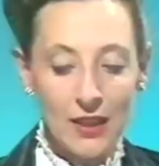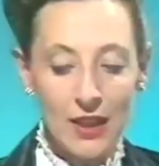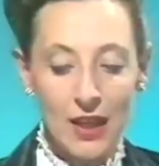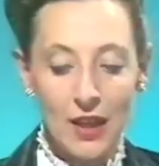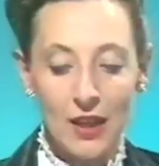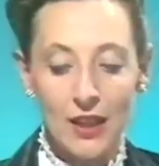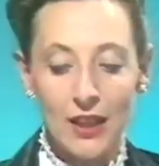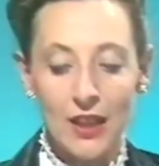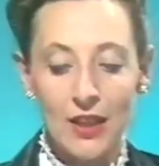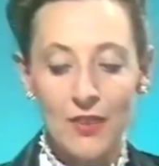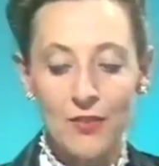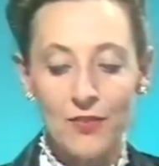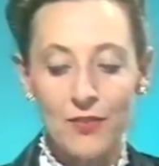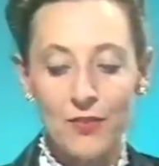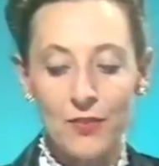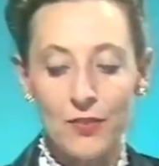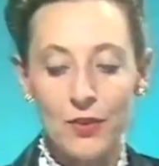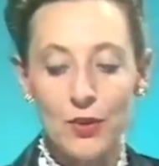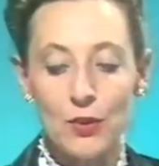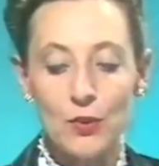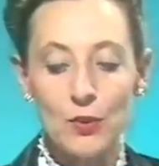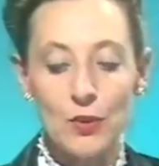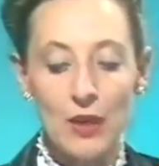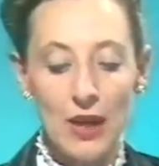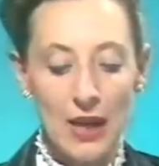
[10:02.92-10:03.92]
Mm. Now, if
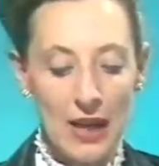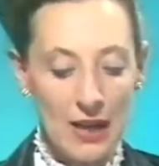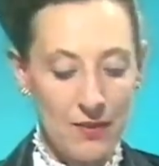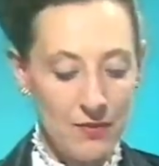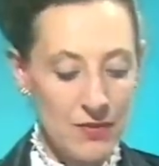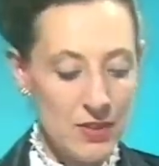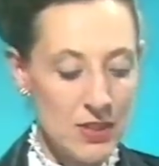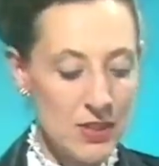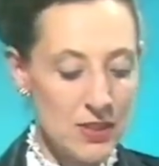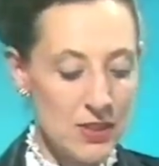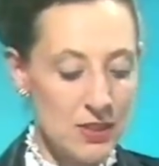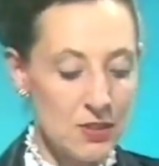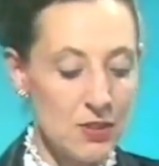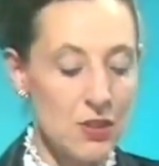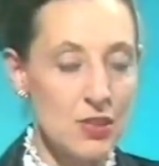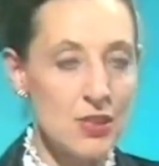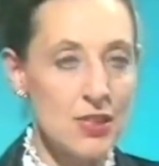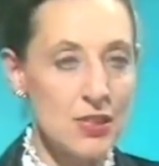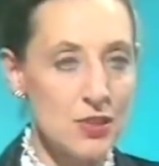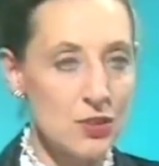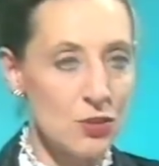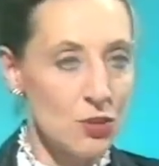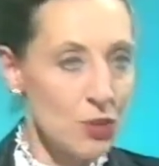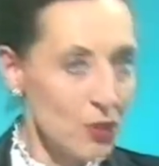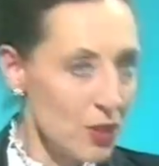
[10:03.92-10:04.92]
you have this
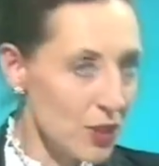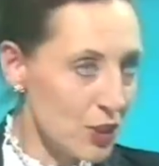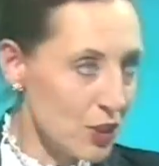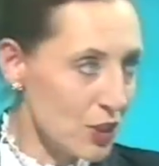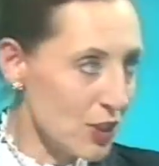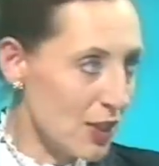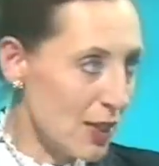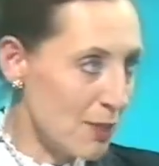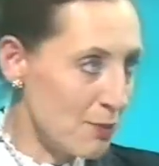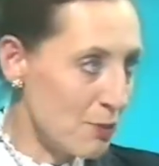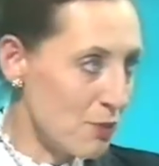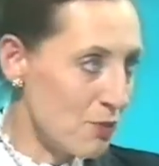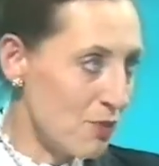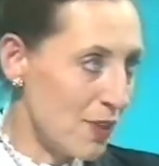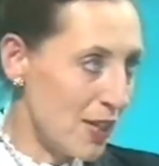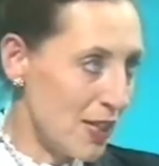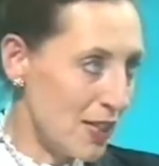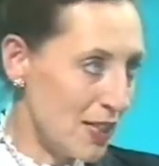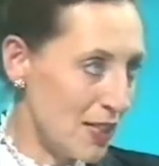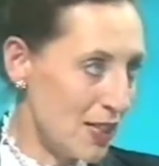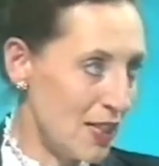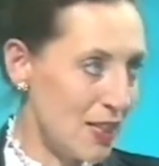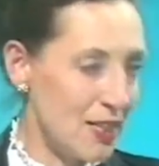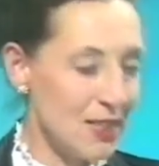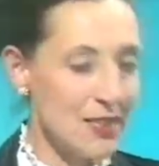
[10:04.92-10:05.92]
storage type of
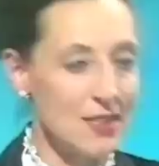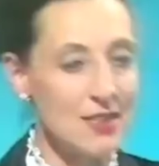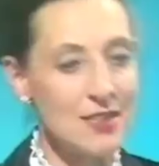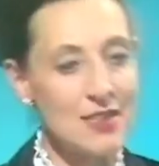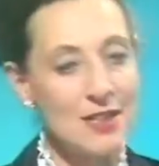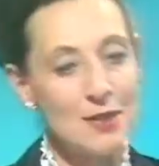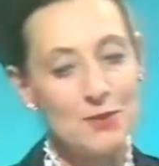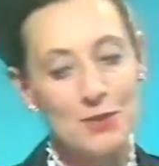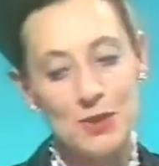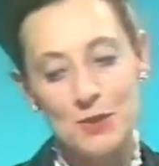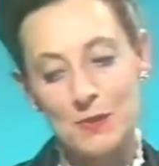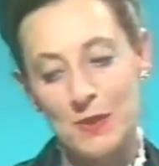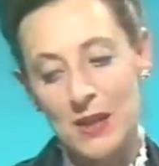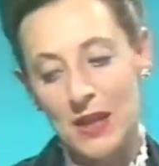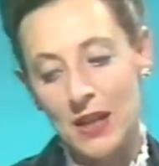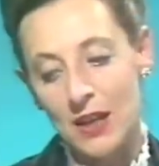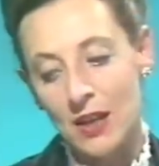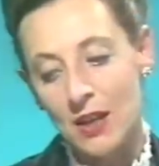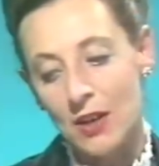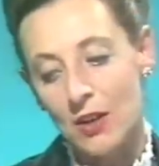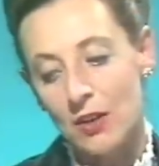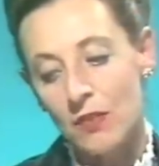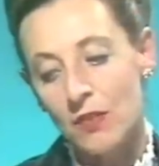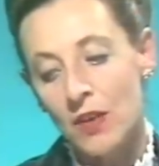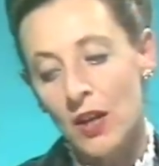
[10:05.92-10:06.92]
radiator that I'm
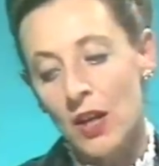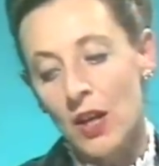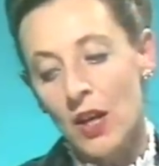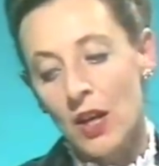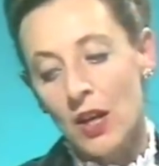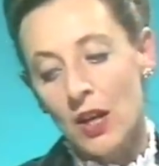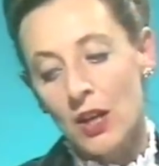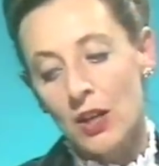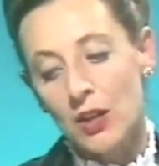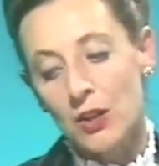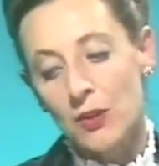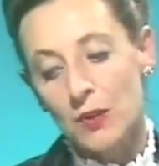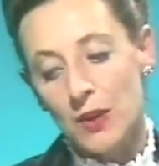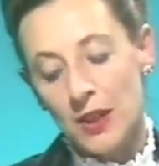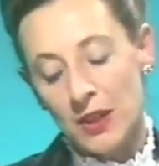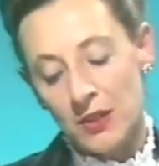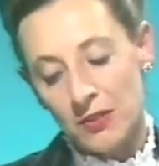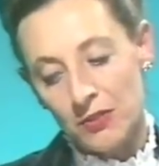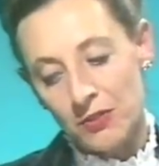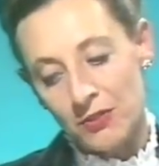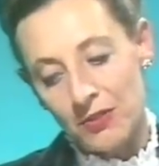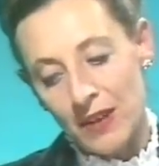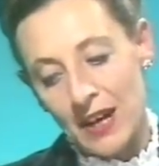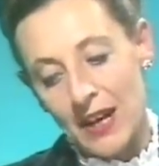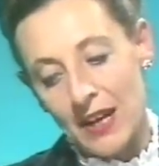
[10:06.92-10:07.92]
speaking of, you
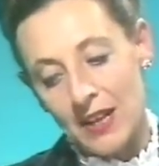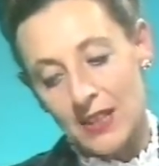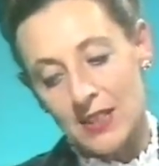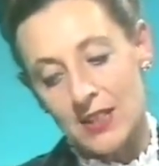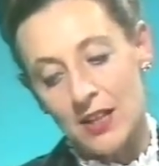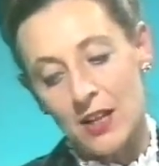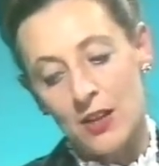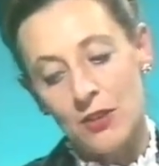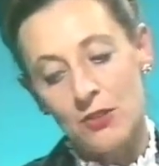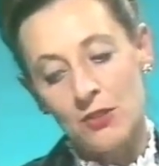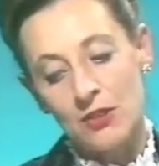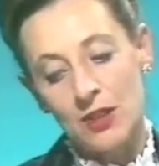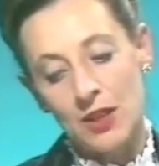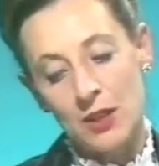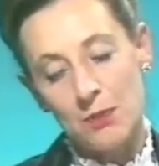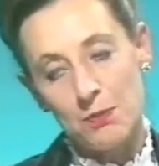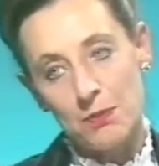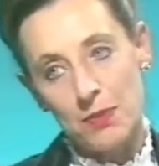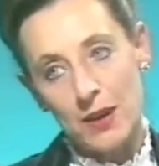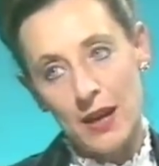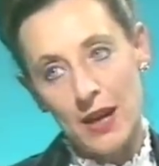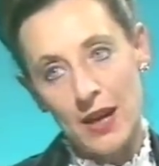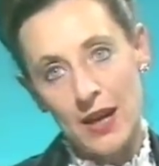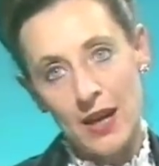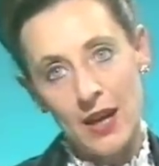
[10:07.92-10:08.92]
in fact only
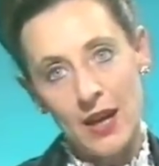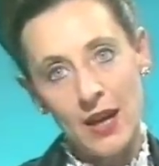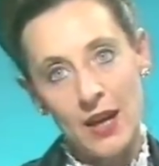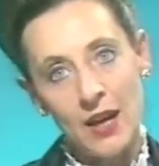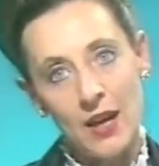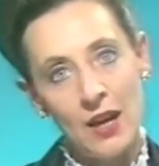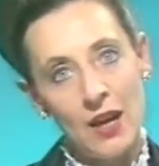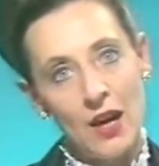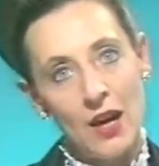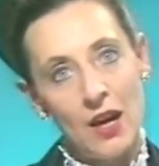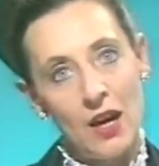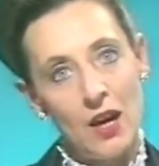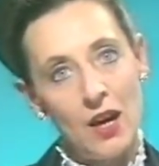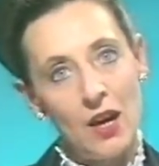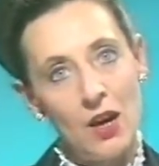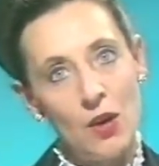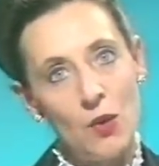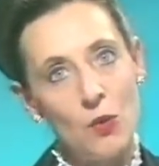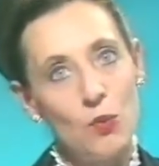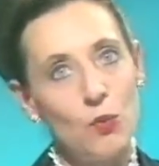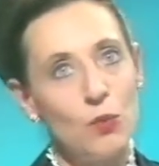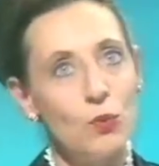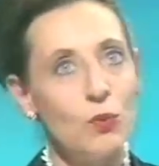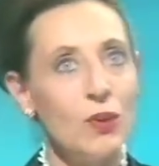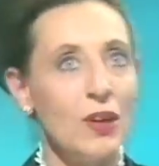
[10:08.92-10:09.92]
pay,
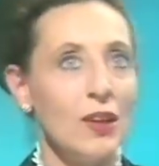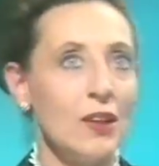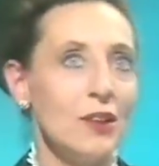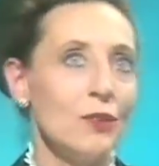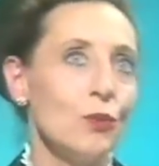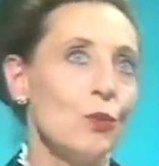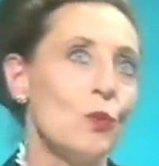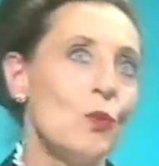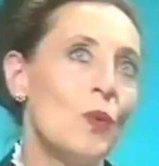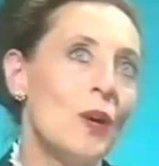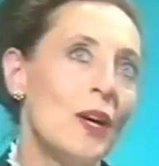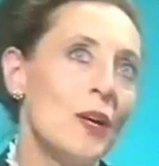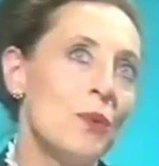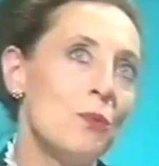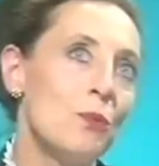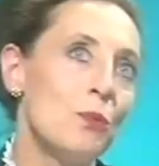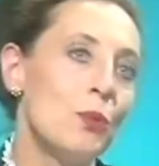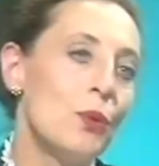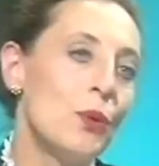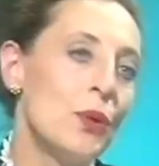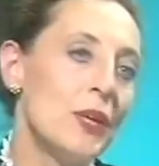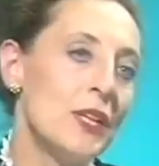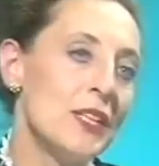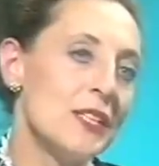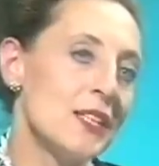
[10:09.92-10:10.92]
uh, well,
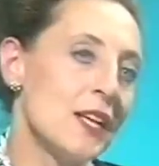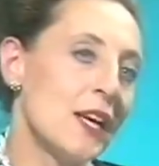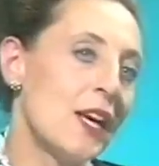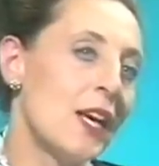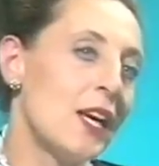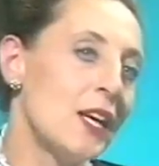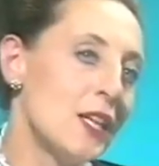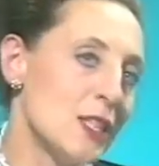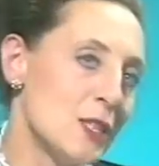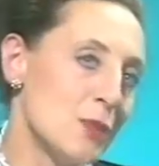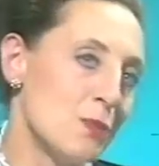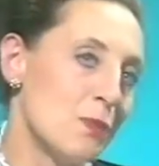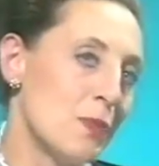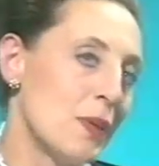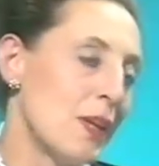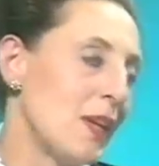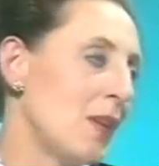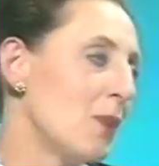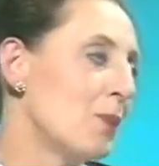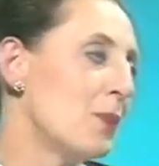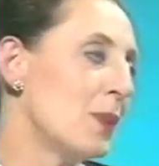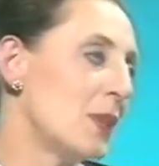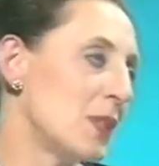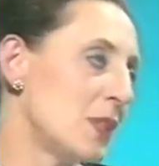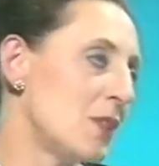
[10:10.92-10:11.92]

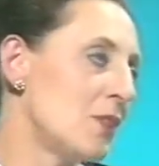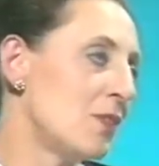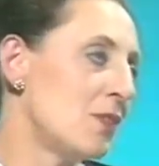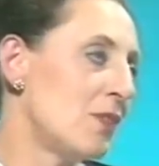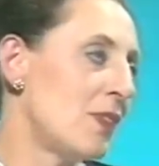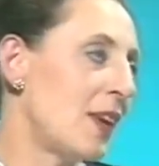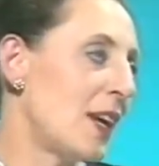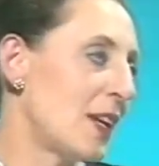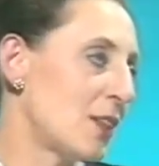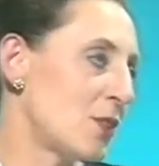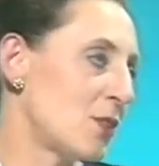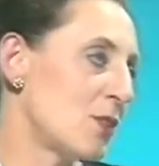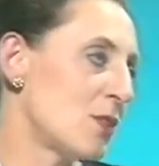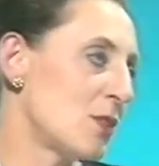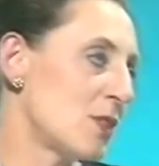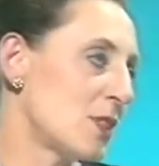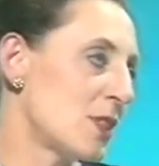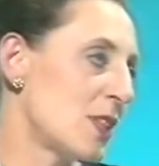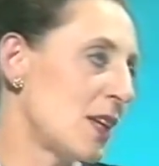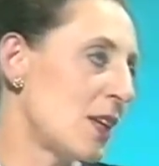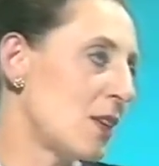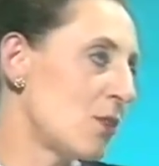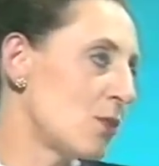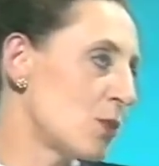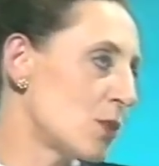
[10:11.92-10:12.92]
1.8p, but in fact you
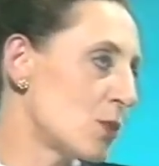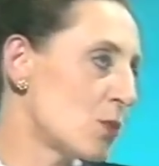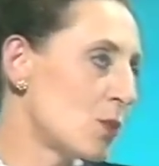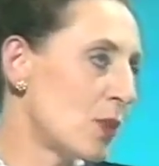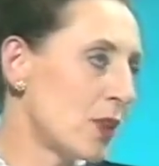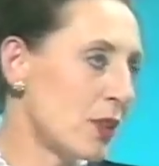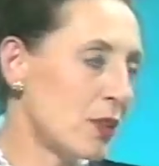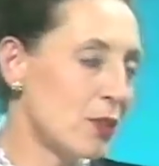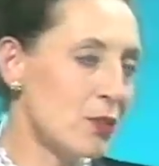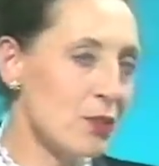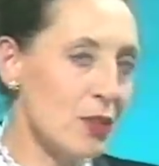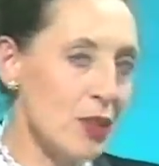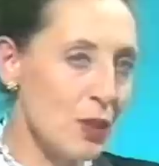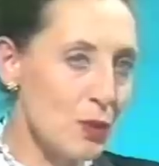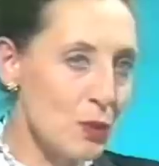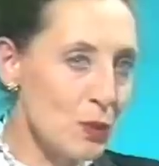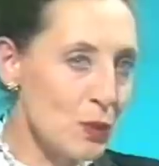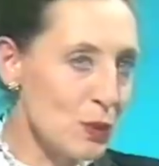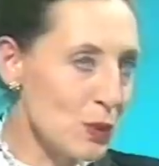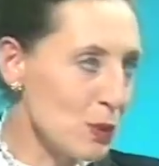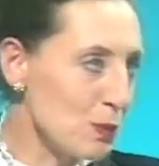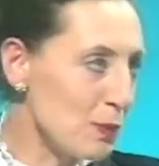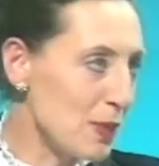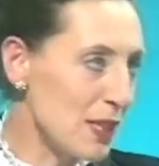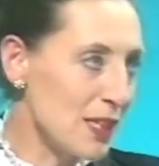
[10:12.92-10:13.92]
would say it was one and three
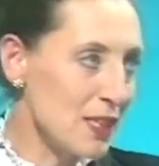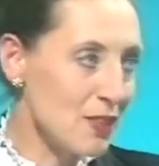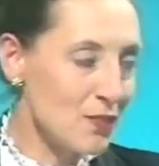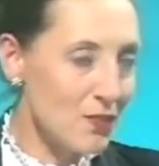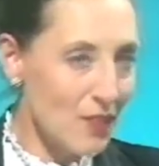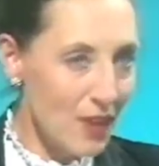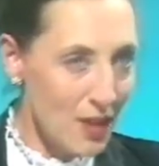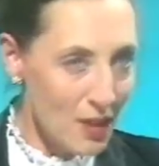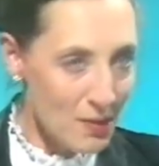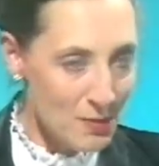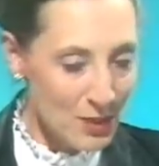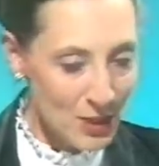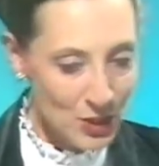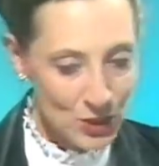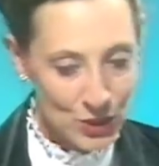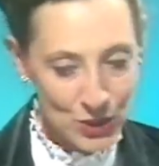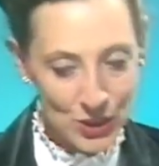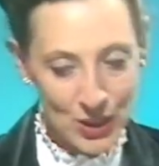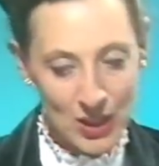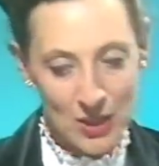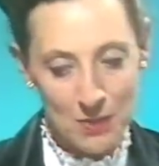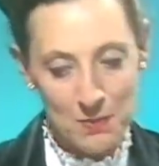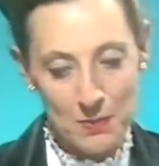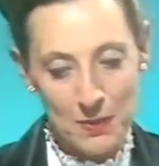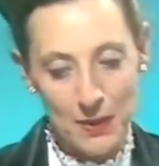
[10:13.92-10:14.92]
quarter p. It's very
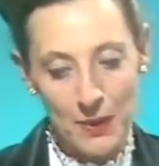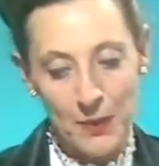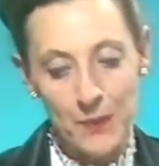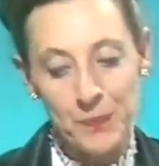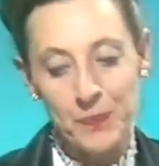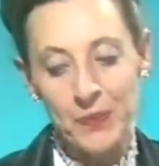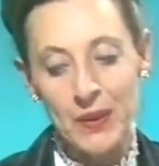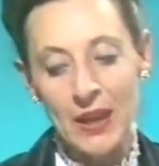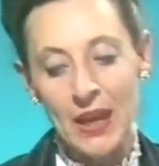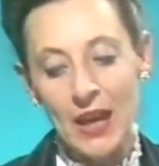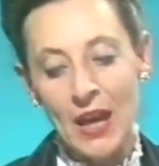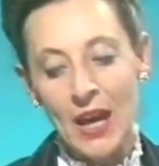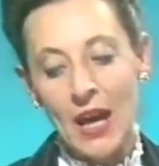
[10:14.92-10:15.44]
much hmm. cheaper.